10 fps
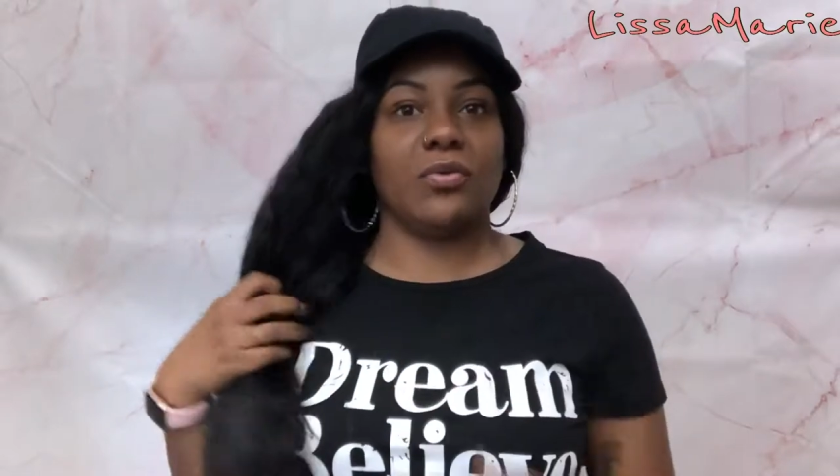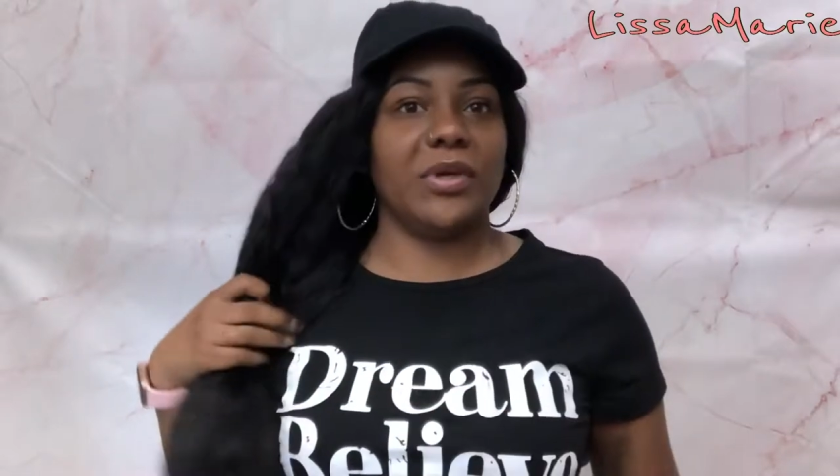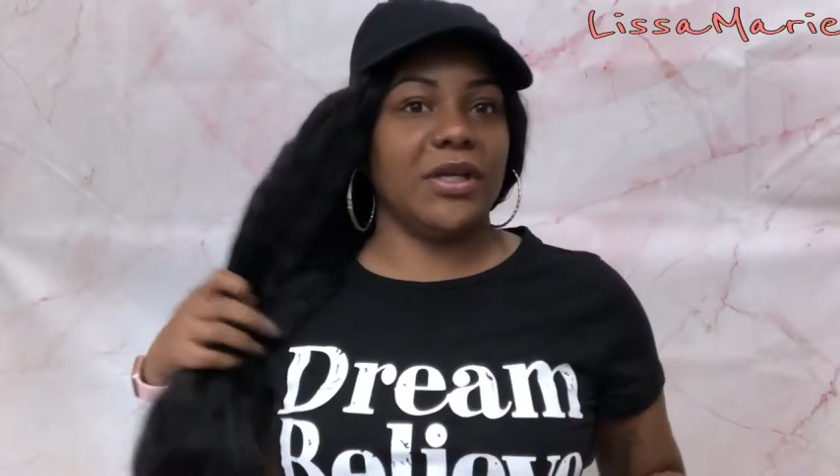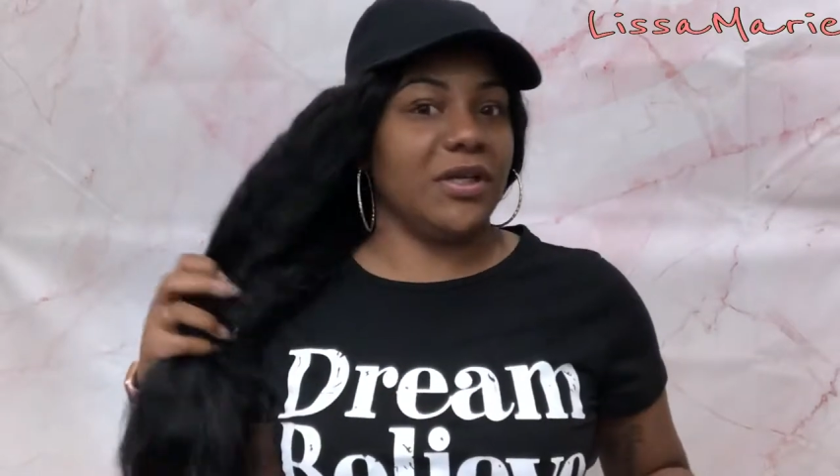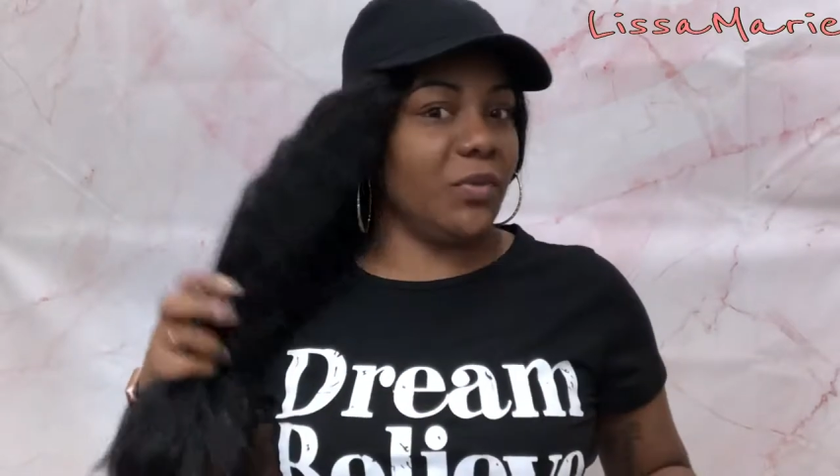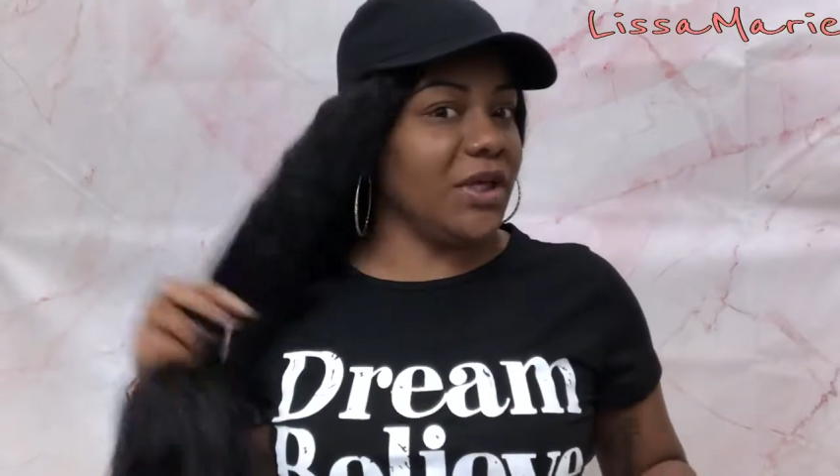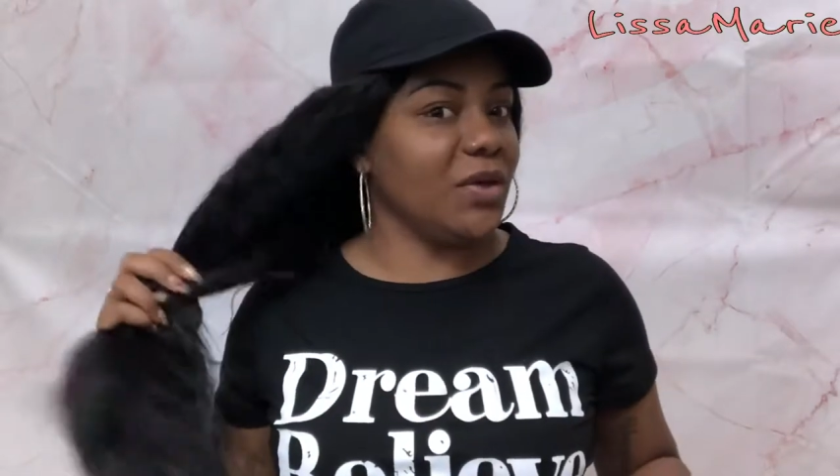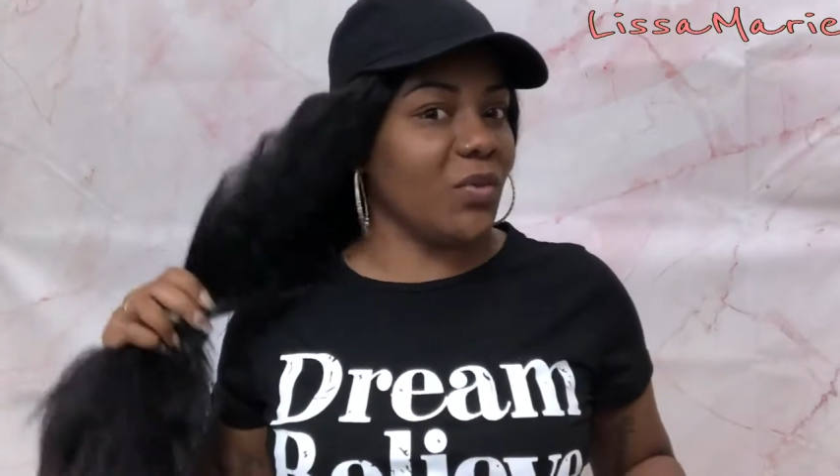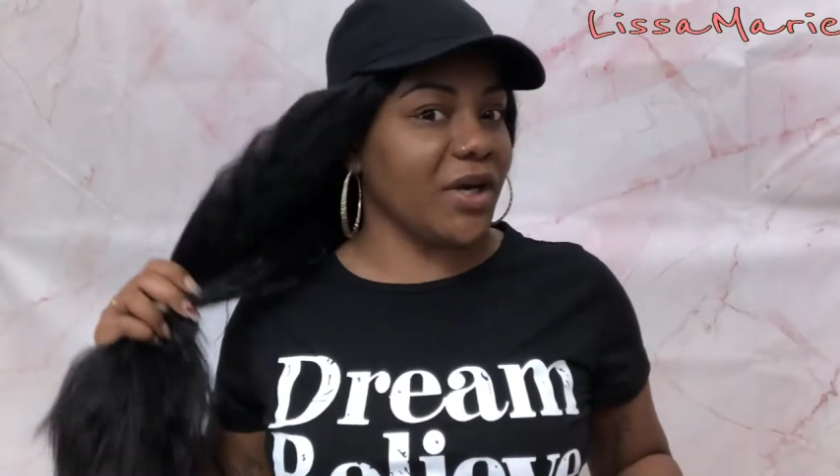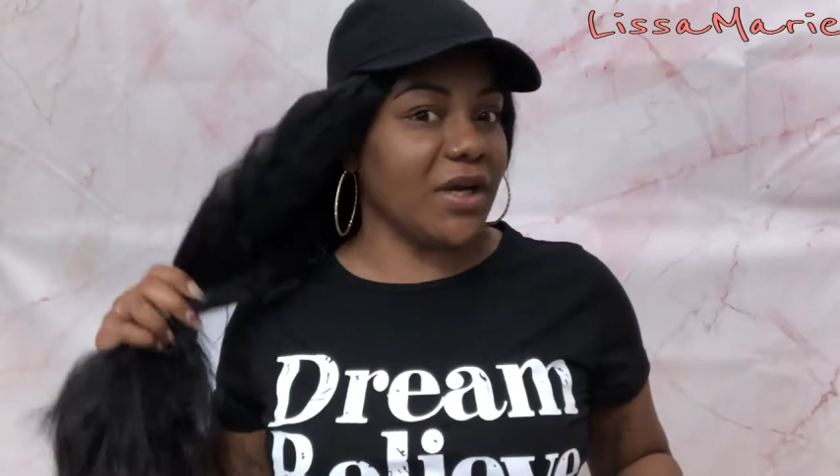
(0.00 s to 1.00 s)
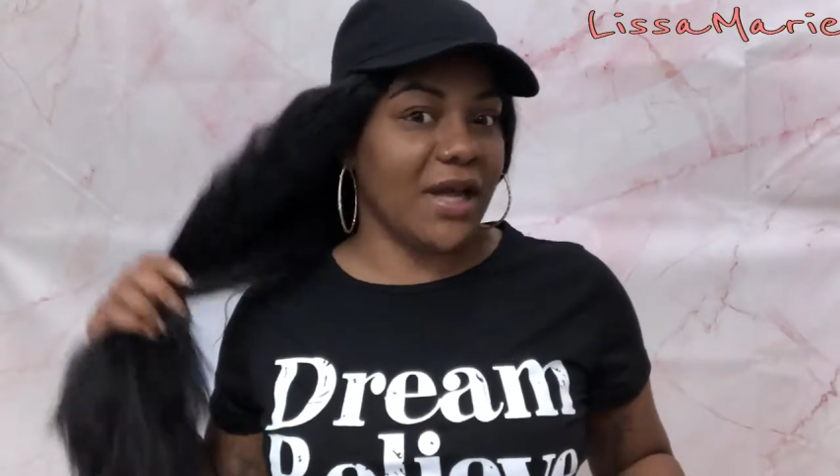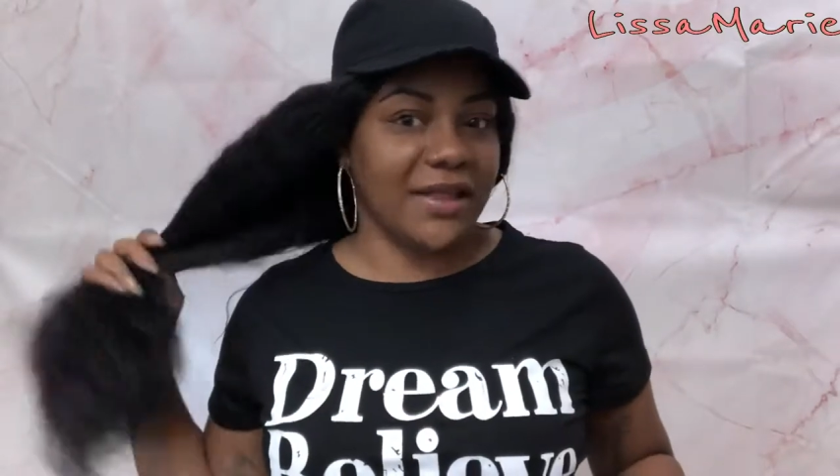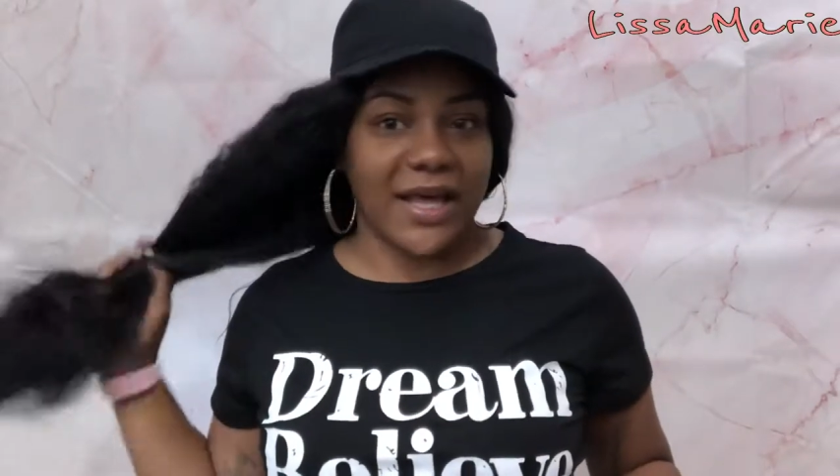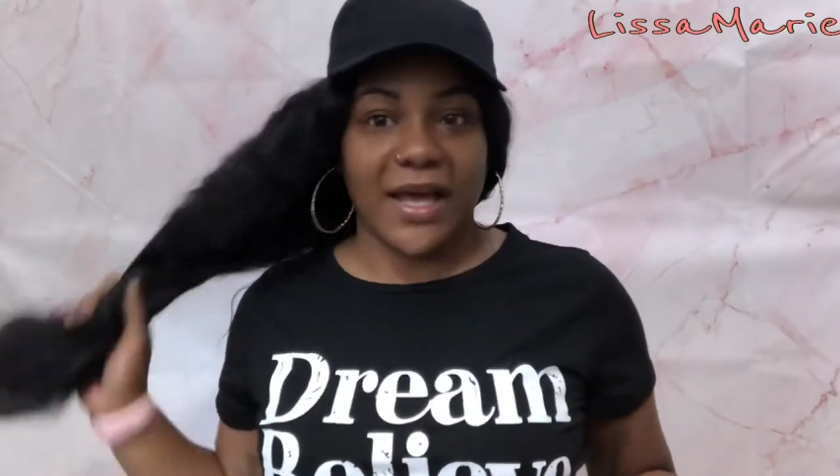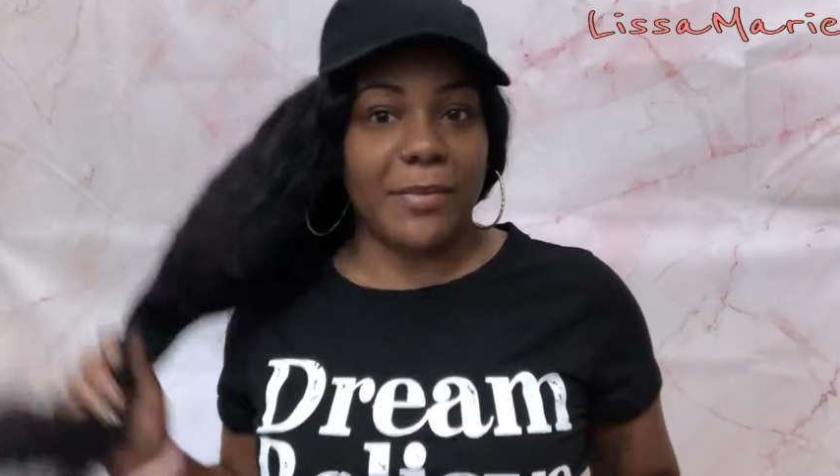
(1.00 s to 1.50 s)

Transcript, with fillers: We can we can work it like that.